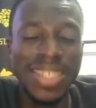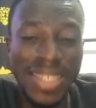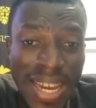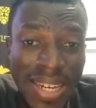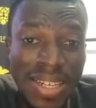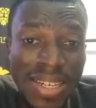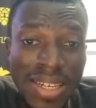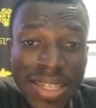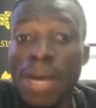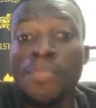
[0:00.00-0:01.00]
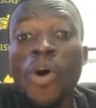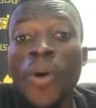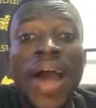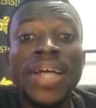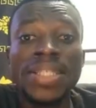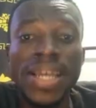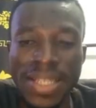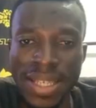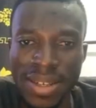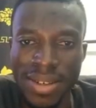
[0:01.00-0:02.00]
Then the Mora
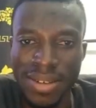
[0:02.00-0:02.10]
Estate,